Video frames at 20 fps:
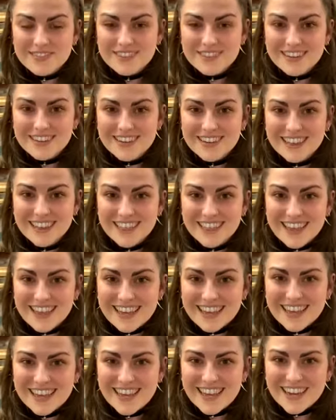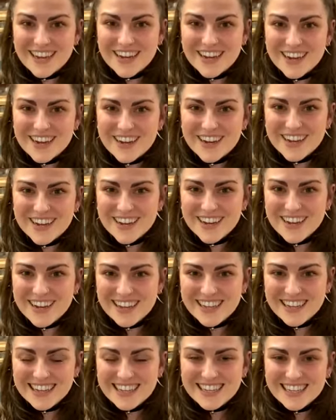
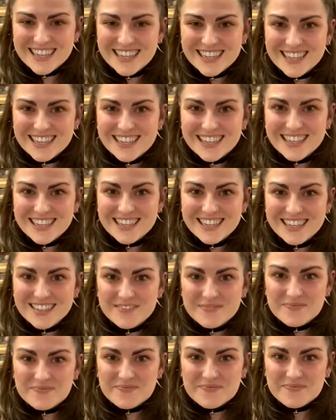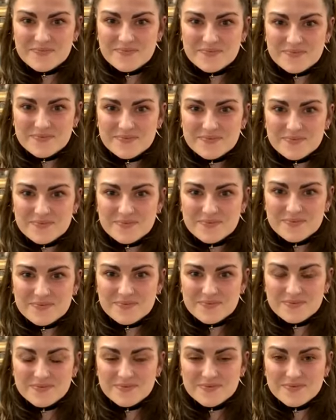
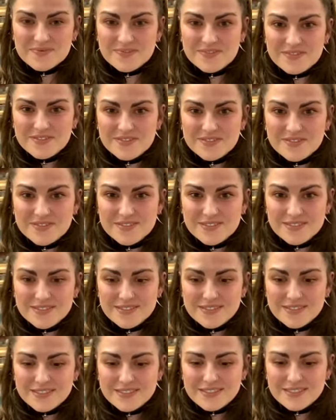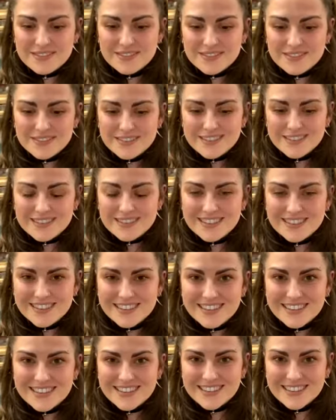
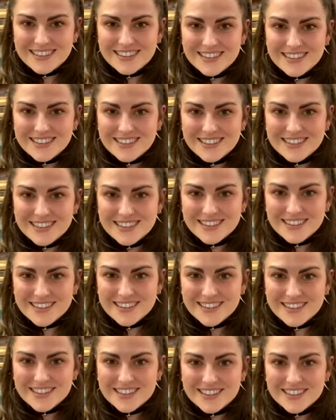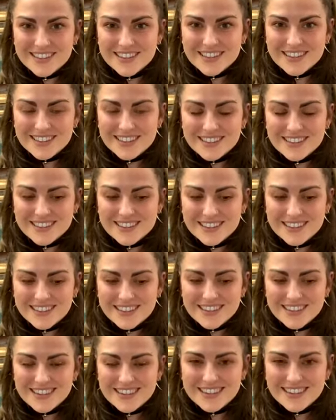This person isn't speaking.